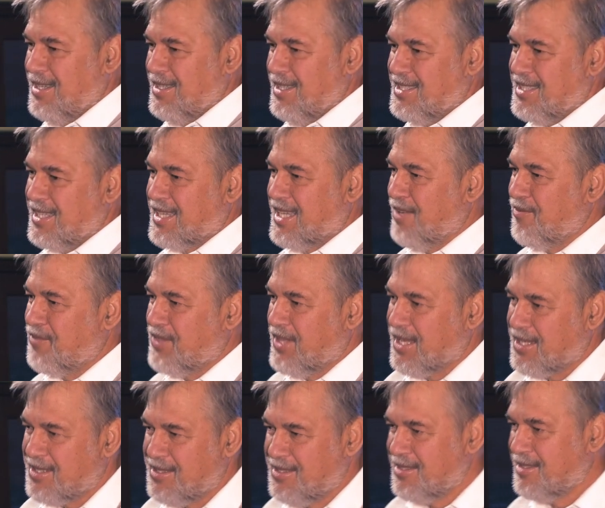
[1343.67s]
It's a gift
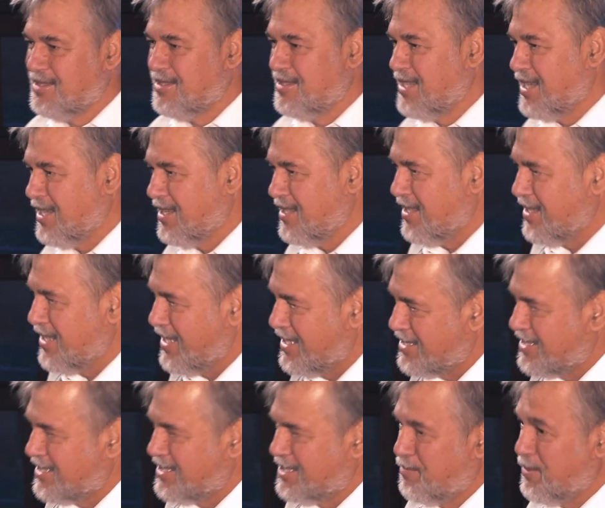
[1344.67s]
that
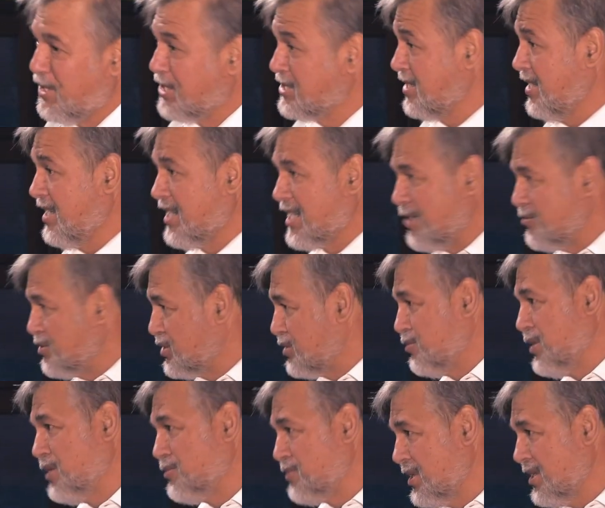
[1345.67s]
supposedly comes
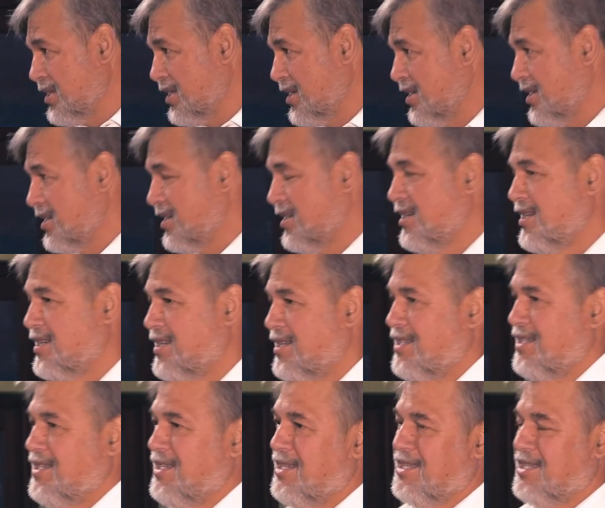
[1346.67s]
to people.
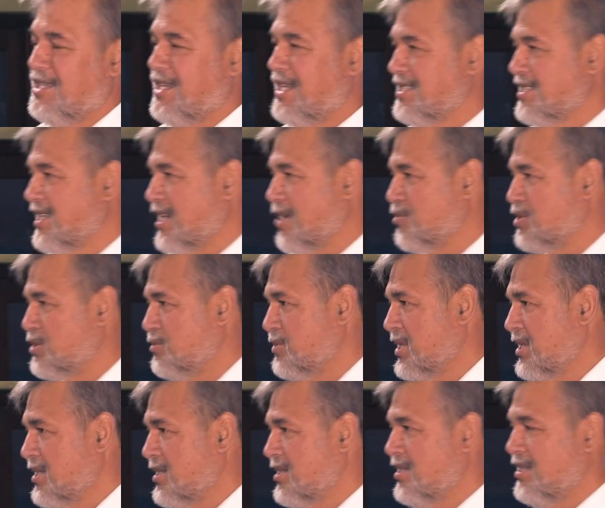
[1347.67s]
It hasn't come to
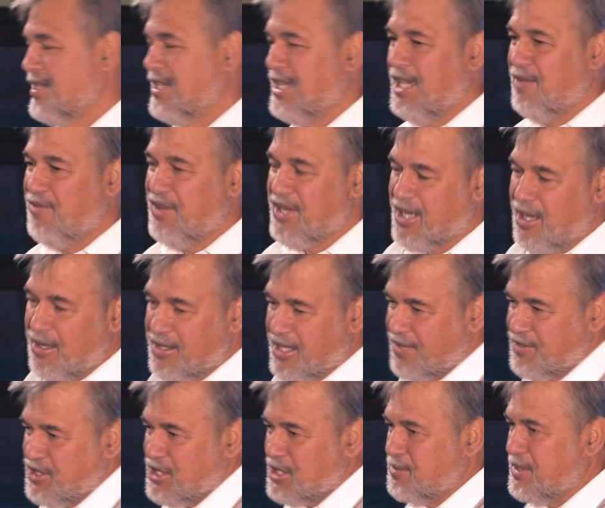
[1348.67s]
me. If God
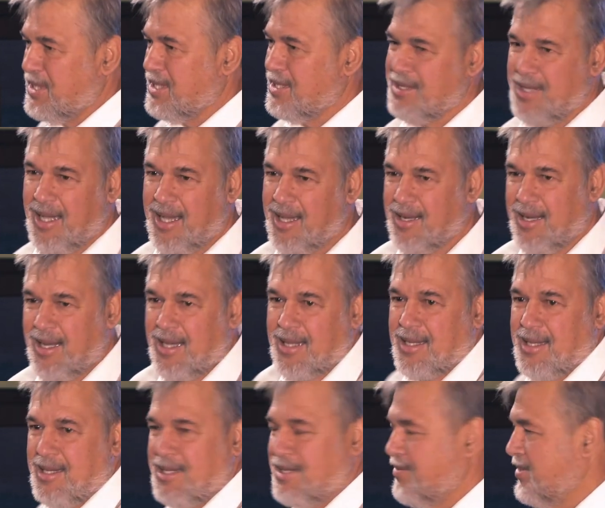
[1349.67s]
gives it to me, hey,
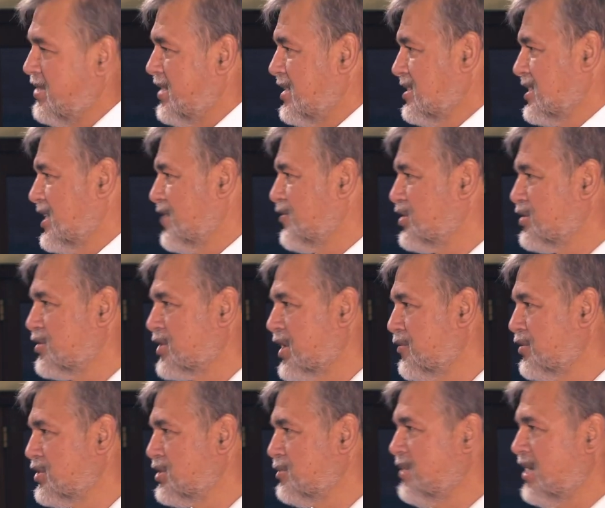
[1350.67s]
lekker. If He doesn't give
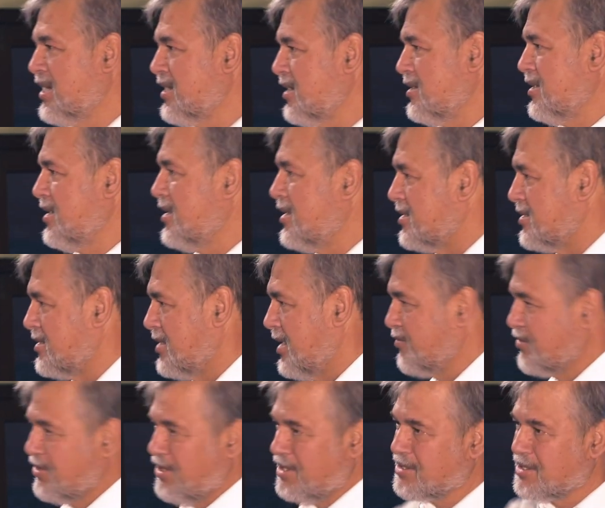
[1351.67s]
it to me, I don't need it.
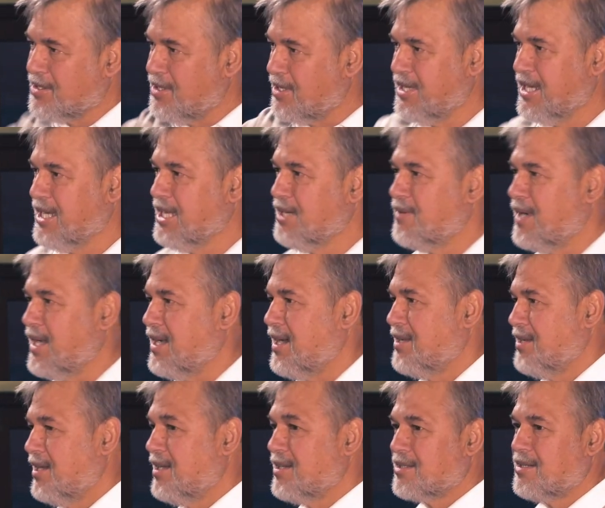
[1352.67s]
I've got God anyway.
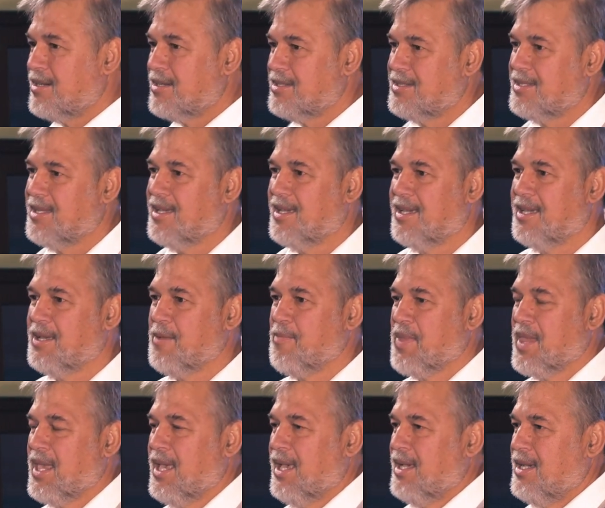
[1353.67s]
I know God's there.
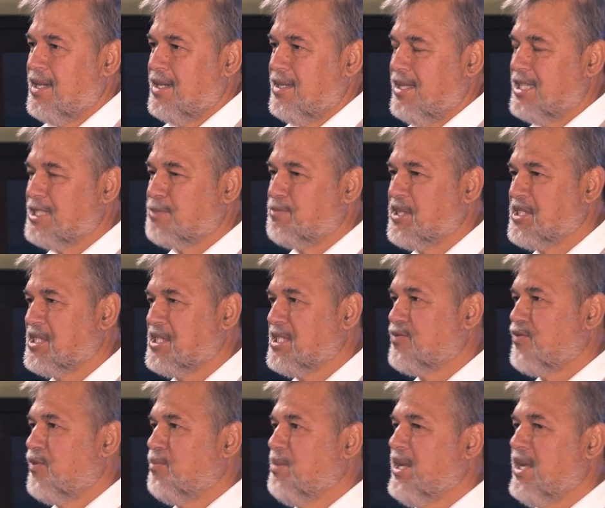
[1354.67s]
This
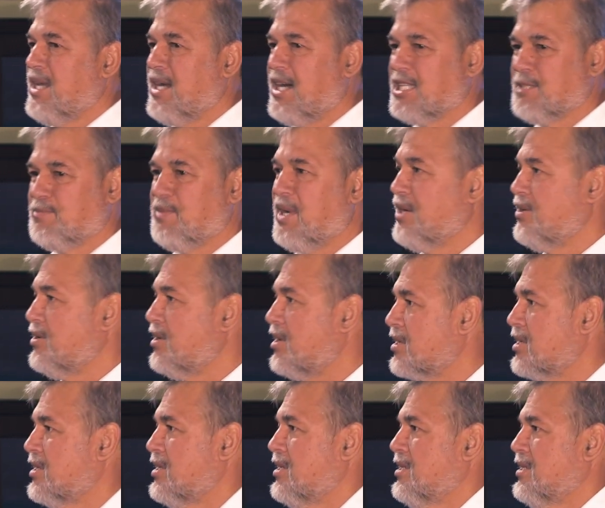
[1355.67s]
business for me now is my
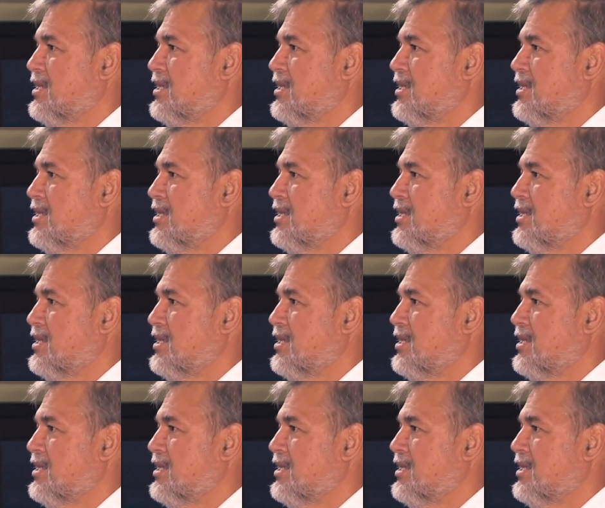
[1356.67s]
rock.